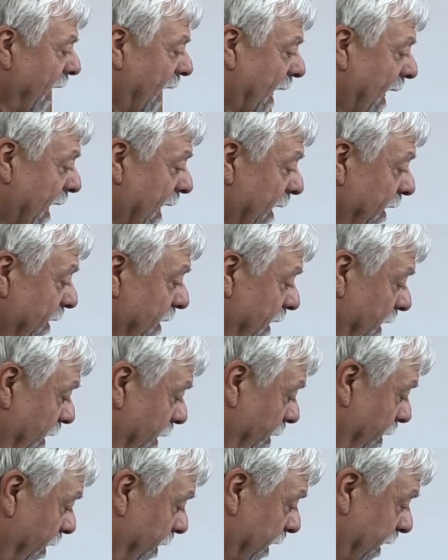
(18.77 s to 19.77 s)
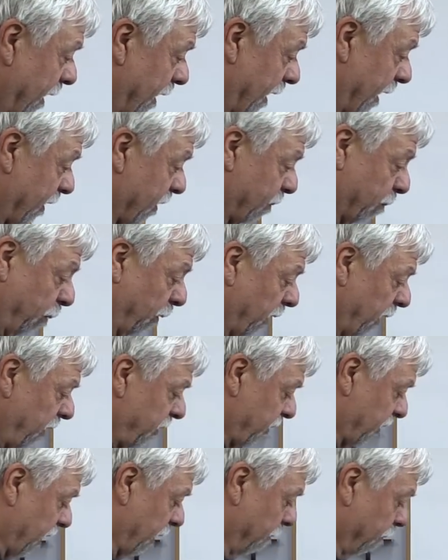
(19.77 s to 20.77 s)
and it's pretty
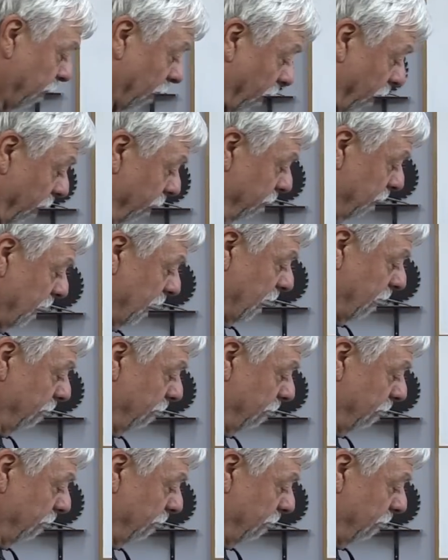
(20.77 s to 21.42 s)
simple.